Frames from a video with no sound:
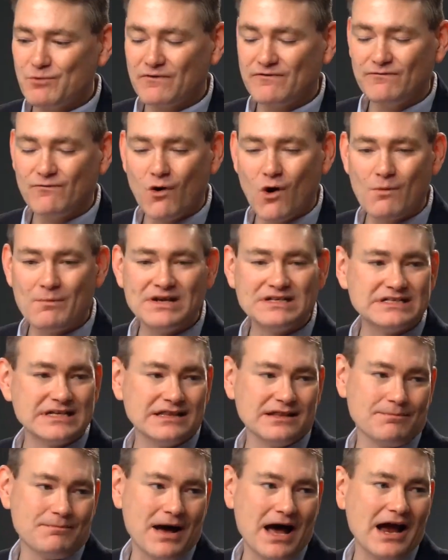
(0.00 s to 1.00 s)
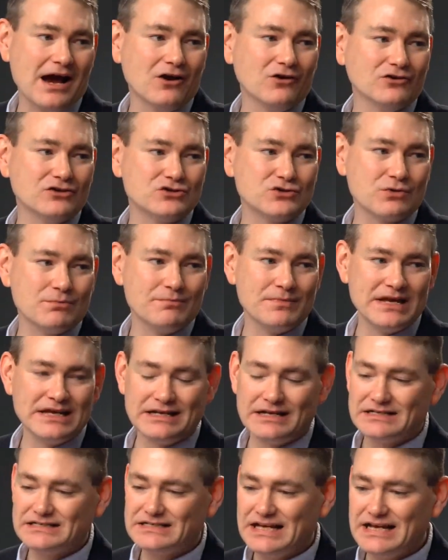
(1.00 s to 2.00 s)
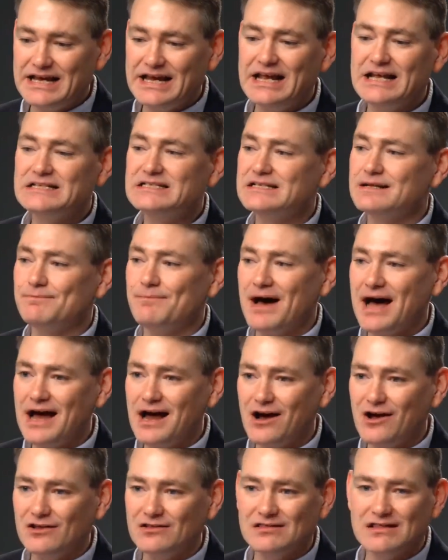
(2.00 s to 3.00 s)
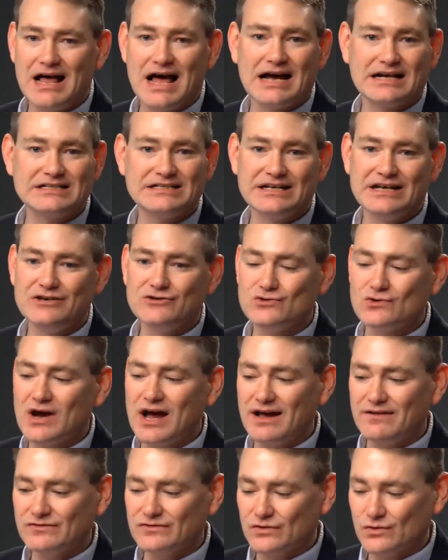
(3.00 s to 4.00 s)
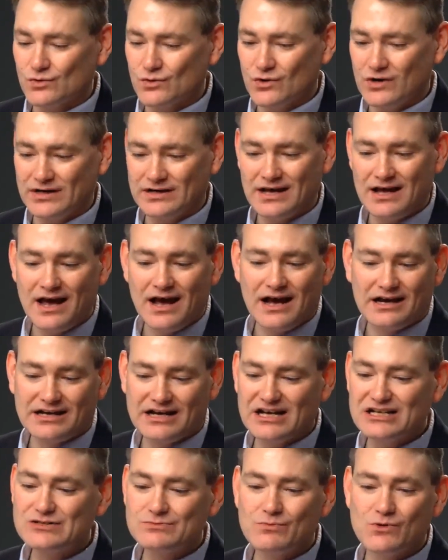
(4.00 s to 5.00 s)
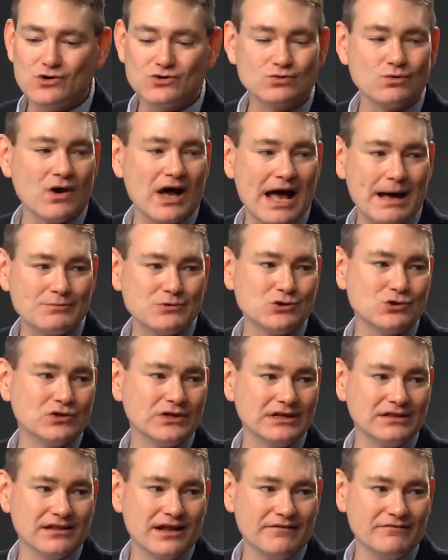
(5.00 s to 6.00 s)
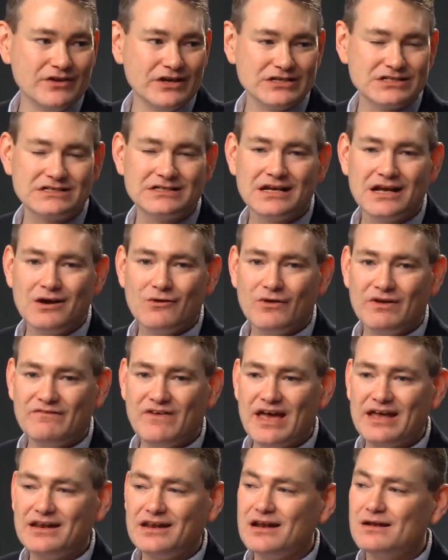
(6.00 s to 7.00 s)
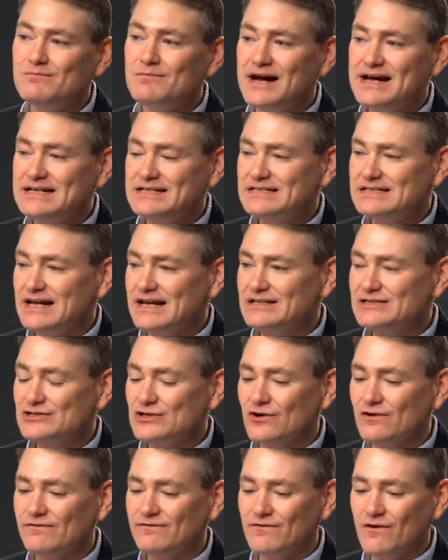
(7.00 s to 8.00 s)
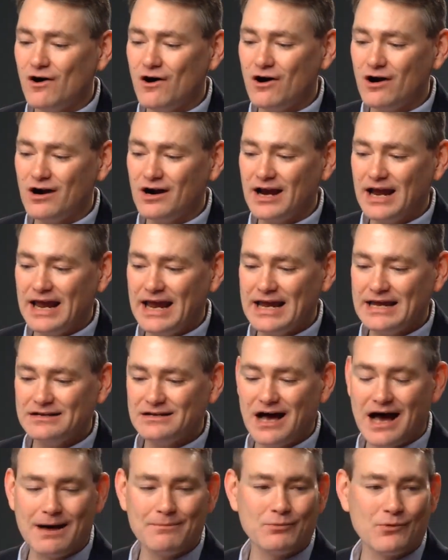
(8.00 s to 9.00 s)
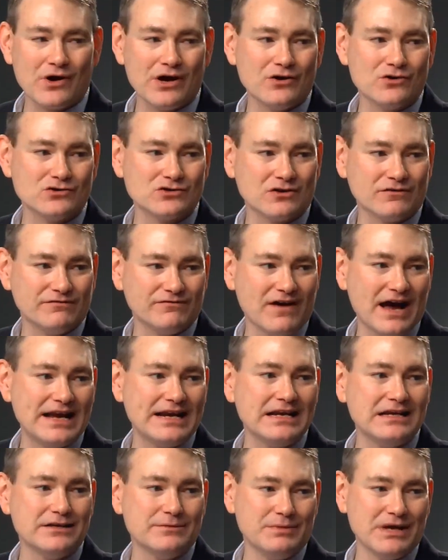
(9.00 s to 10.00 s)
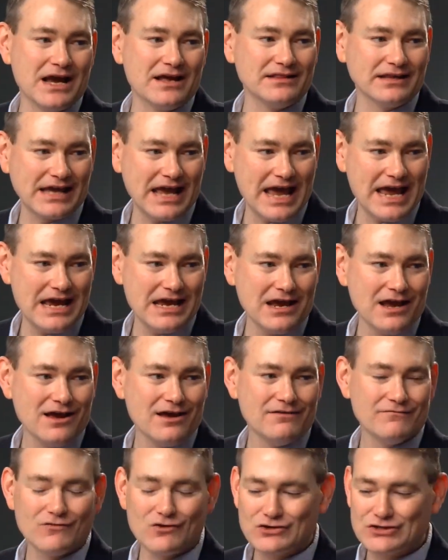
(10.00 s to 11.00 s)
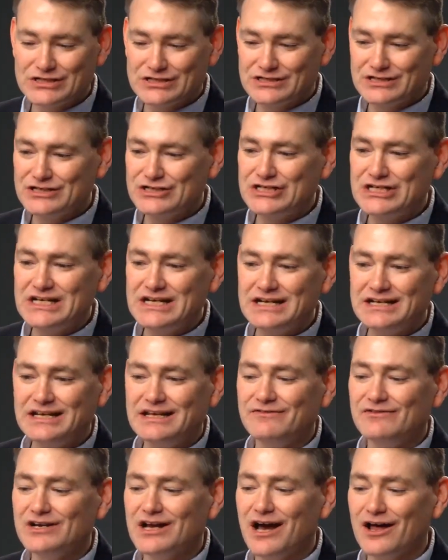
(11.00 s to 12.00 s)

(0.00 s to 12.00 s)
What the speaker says: Performance in the pile is tremendous. It hits the pile, locks in, drives through it. Customers will absolutely love this. We've had it on mine sites so far, and operators are fighting to be on the K versus the G and even